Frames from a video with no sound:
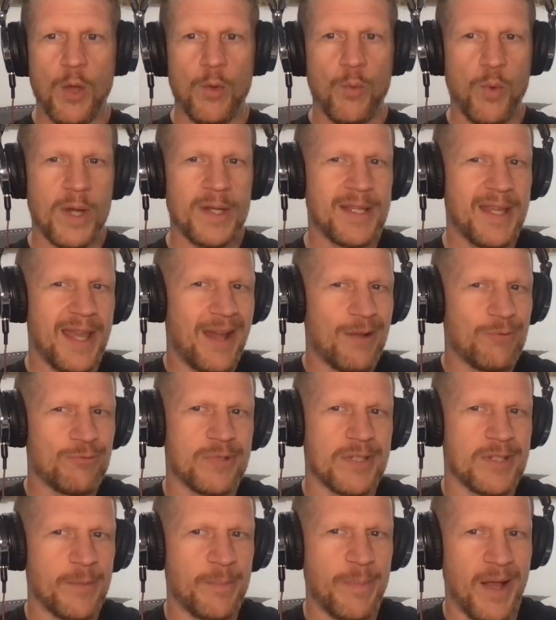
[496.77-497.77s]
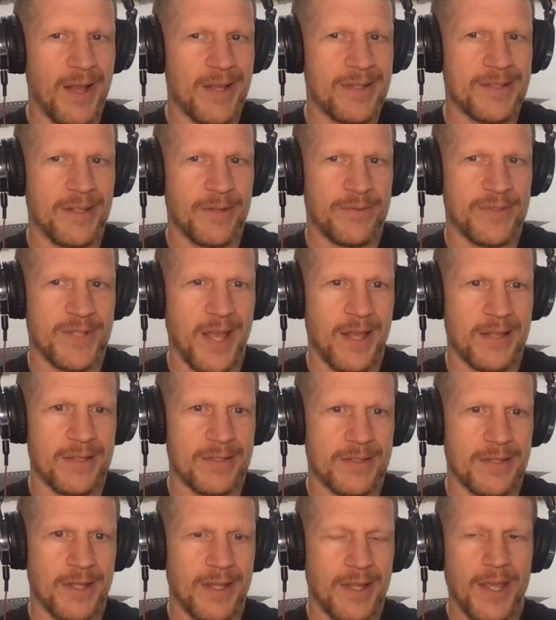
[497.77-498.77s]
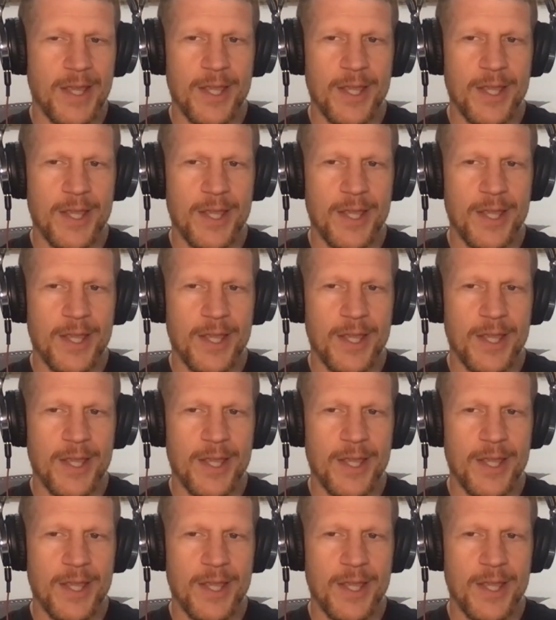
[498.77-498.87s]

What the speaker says: what counts as a positive test.